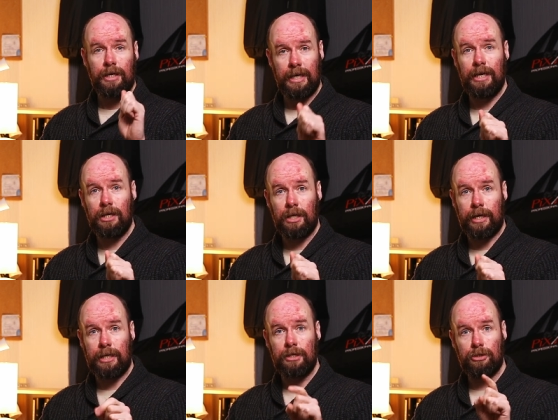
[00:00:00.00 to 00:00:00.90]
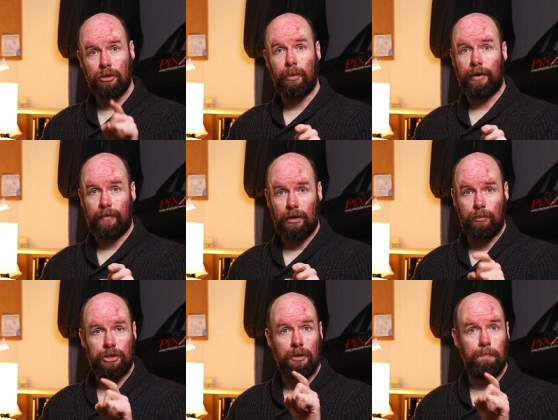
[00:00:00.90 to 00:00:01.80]
keen liking to the background,
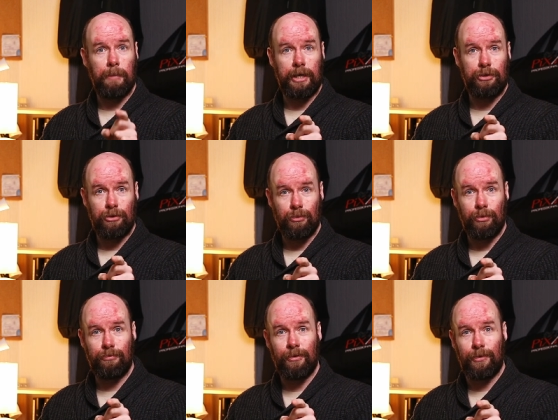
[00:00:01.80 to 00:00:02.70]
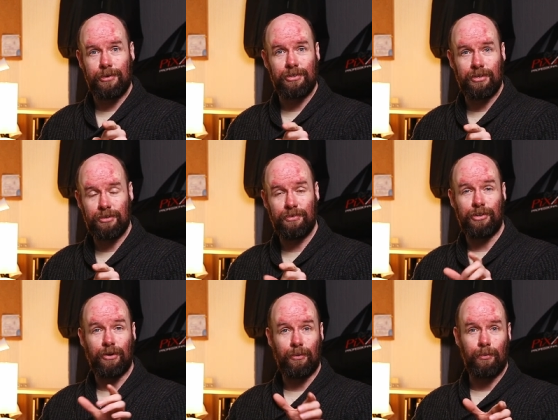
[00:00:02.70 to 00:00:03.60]
which it may do with focus on this
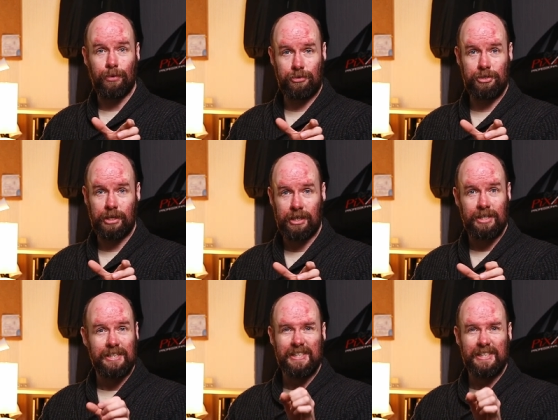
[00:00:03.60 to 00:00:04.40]
video. We'll see.